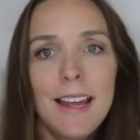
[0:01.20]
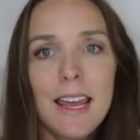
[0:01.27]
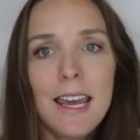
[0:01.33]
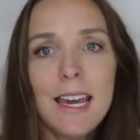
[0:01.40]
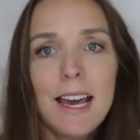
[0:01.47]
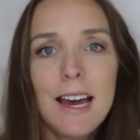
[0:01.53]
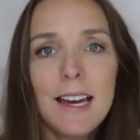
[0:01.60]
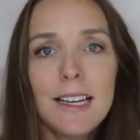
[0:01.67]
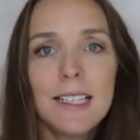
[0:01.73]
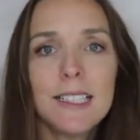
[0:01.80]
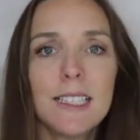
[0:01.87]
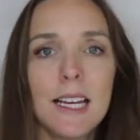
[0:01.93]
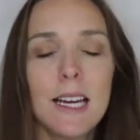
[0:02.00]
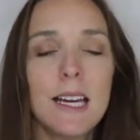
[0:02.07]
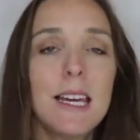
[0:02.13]
Hey
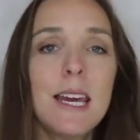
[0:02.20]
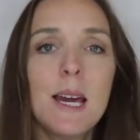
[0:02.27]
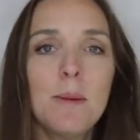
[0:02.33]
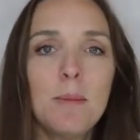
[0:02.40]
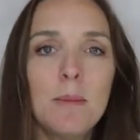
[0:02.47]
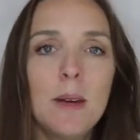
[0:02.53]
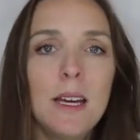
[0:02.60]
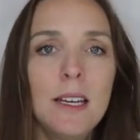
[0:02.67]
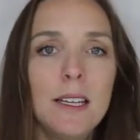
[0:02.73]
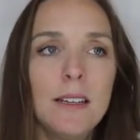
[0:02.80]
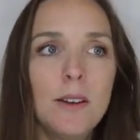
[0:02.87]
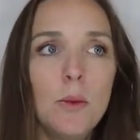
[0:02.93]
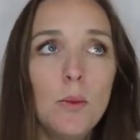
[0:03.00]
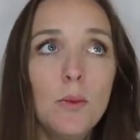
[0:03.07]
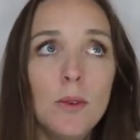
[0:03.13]
guys, I am
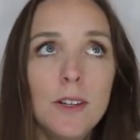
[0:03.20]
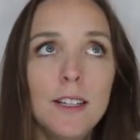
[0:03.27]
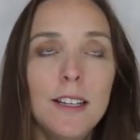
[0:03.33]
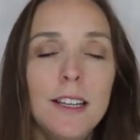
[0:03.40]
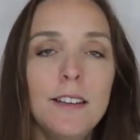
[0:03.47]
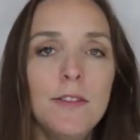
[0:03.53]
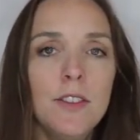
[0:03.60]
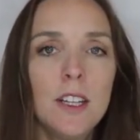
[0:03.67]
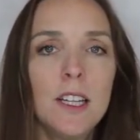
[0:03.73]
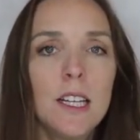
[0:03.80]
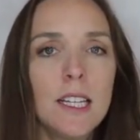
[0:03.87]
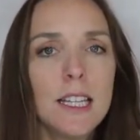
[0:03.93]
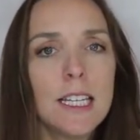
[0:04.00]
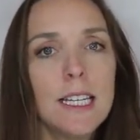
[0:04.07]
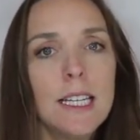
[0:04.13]
really
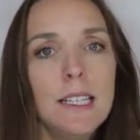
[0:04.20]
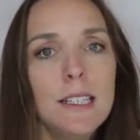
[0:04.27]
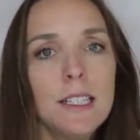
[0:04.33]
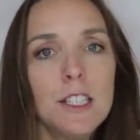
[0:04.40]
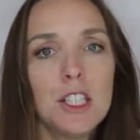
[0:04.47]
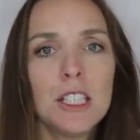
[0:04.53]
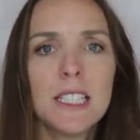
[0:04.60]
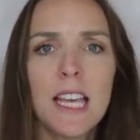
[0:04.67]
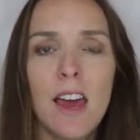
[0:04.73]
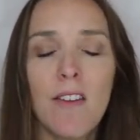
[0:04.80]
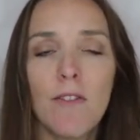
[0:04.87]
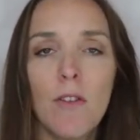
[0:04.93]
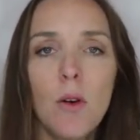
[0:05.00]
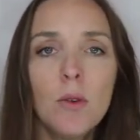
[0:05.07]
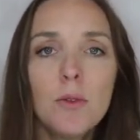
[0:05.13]
feeling the need to just
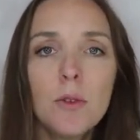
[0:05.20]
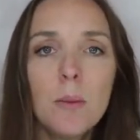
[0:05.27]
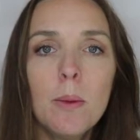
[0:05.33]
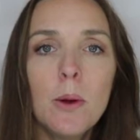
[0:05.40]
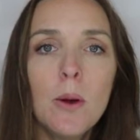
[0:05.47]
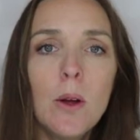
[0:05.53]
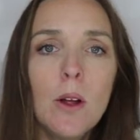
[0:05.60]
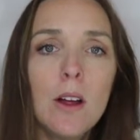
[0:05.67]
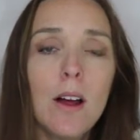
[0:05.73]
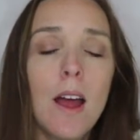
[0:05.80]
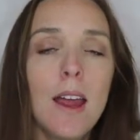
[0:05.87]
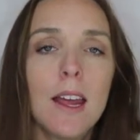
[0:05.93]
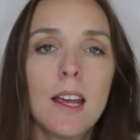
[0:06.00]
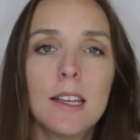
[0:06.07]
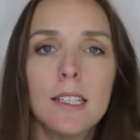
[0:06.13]
get vulnerable
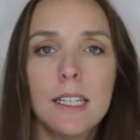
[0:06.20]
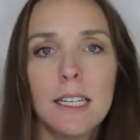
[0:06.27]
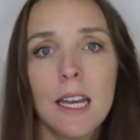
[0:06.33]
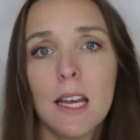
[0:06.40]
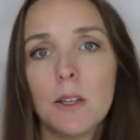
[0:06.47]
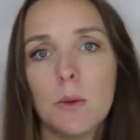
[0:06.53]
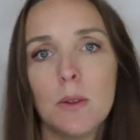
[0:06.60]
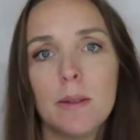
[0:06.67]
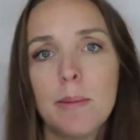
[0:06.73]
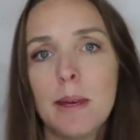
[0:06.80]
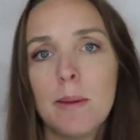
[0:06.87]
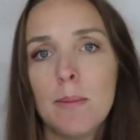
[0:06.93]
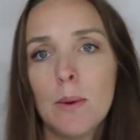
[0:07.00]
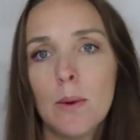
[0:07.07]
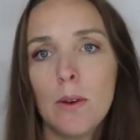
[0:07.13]
and connect with
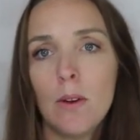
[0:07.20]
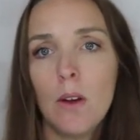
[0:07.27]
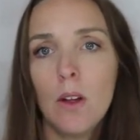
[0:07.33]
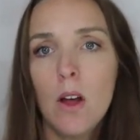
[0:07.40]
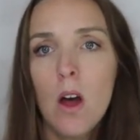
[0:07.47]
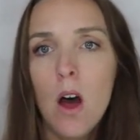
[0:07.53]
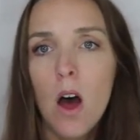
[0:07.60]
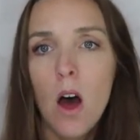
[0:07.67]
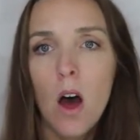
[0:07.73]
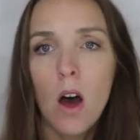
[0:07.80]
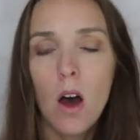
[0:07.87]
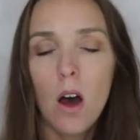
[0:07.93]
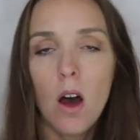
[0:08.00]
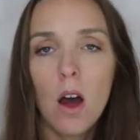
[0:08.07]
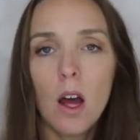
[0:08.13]
people
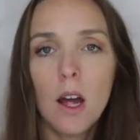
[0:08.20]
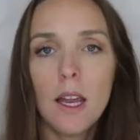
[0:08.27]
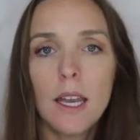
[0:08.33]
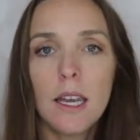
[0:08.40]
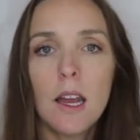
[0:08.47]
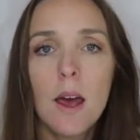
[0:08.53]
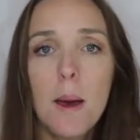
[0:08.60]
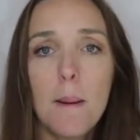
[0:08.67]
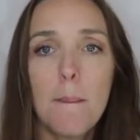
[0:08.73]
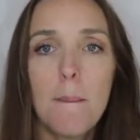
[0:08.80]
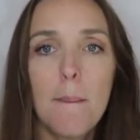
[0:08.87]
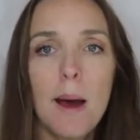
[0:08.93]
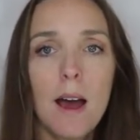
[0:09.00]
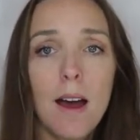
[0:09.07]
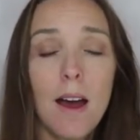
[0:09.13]
on
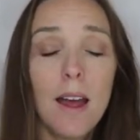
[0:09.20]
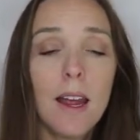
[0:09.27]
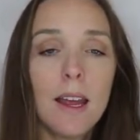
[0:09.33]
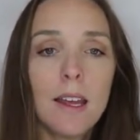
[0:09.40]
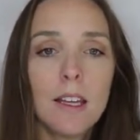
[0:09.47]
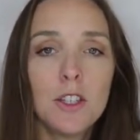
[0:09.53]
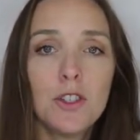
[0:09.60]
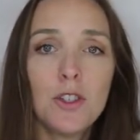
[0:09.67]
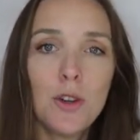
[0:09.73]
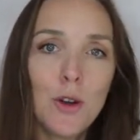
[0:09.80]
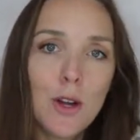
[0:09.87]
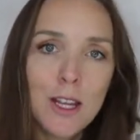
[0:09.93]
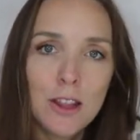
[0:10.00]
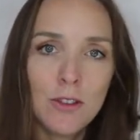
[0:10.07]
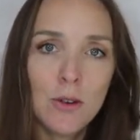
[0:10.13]
my
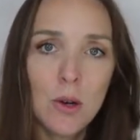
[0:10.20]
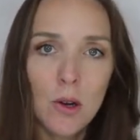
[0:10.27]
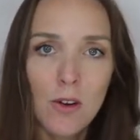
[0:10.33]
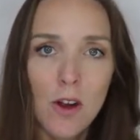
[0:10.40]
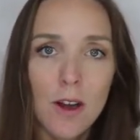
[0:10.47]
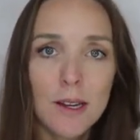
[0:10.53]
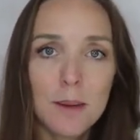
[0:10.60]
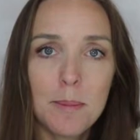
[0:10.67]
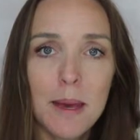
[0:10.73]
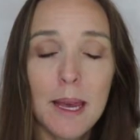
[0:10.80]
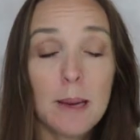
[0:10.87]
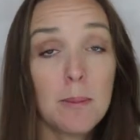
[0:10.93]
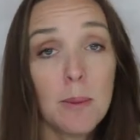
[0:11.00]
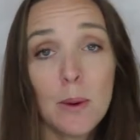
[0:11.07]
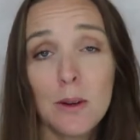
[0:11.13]
journey through chronic
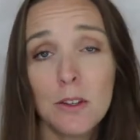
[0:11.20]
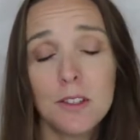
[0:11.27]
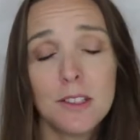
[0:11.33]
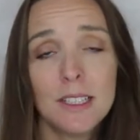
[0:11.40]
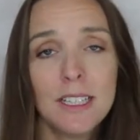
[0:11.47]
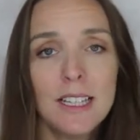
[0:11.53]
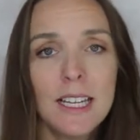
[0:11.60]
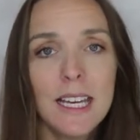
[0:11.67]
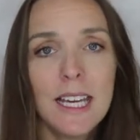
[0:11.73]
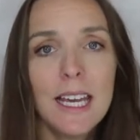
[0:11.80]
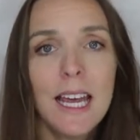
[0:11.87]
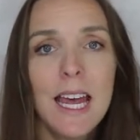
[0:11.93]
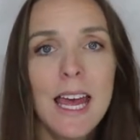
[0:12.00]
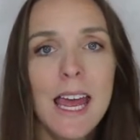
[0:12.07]
pain personally.